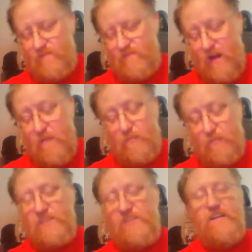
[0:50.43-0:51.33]
I
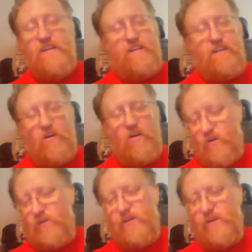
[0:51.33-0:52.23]
appreciate all
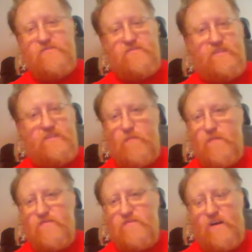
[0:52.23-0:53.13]
your guys'
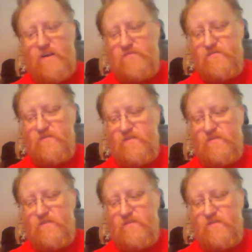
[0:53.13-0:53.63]
comments, honestly.